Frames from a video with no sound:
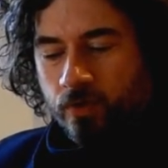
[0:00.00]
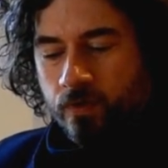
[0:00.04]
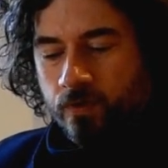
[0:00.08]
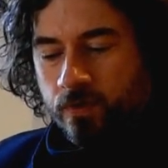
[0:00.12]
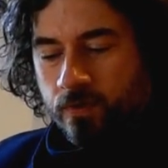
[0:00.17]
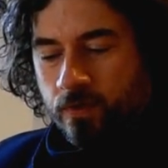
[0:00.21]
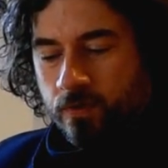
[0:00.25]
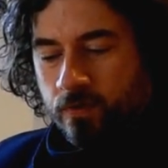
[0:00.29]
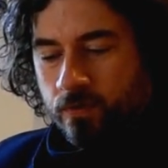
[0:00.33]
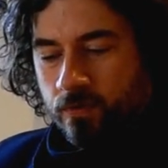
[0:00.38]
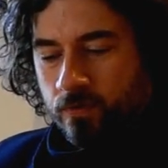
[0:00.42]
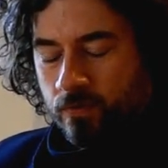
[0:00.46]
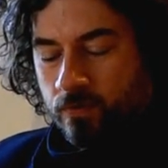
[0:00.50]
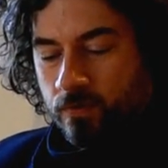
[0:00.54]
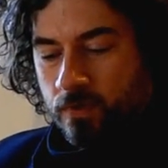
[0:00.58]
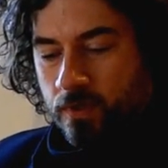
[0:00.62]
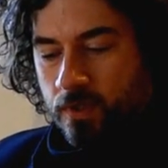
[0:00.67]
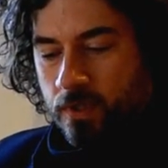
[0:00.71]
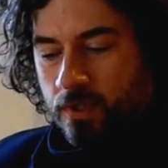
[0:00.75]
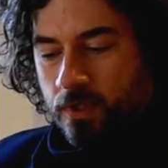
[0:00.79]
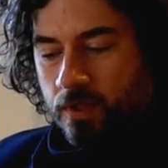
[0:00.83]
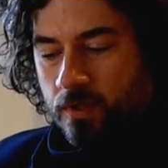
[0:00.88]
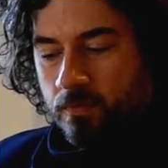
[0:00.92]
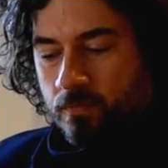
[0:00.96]
to
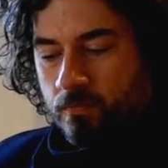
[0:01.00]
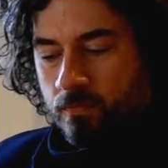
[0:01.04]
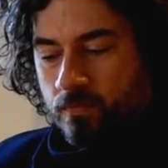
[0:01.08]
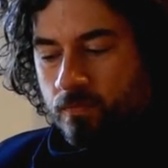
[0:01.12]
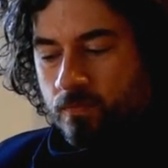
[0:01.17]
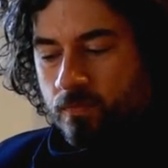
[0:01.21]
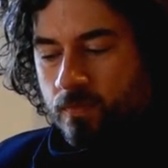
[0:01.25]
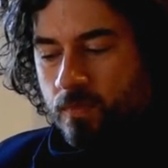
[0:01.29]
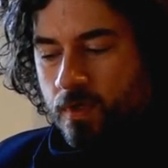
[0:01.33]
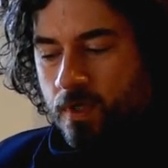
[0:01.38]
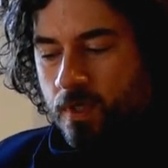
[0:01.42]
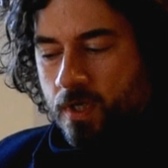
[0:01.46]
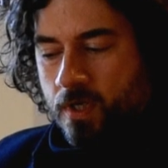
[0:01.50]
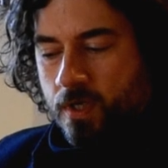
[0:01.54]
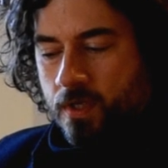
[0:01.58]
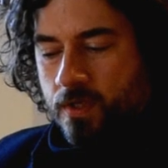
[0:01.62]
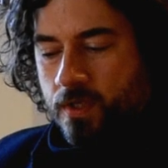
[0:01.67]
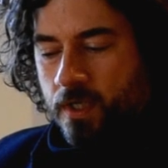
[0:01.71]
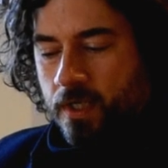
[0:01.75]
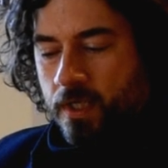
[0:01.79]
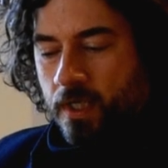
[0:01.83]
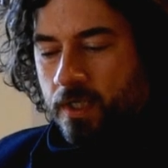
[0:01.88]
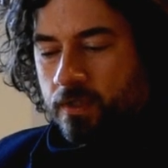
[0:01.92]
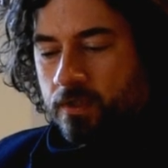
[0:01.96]

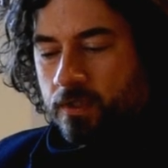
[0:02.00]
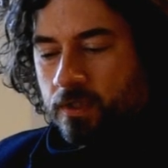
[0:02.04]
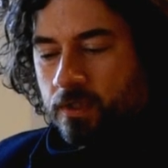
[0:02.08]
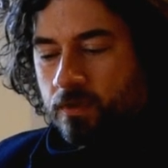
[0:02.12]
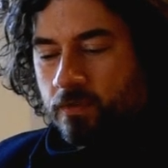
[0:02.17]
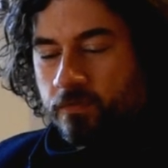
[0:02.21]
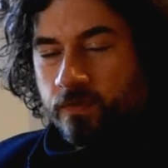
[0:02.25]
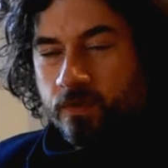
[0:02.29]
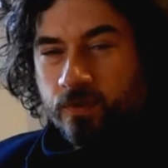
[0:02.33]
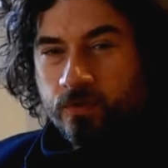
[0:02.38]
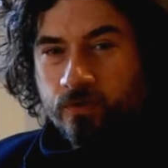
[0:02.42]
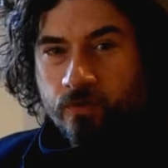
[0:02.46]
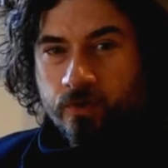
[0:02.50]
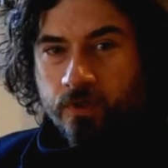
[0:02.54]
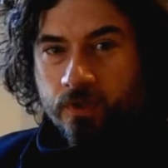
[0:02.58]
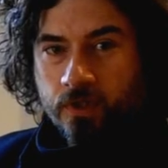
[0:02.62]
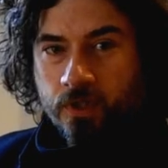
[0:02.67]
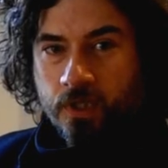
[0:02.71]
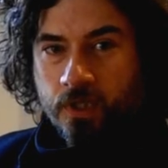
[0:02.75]
that idea of historical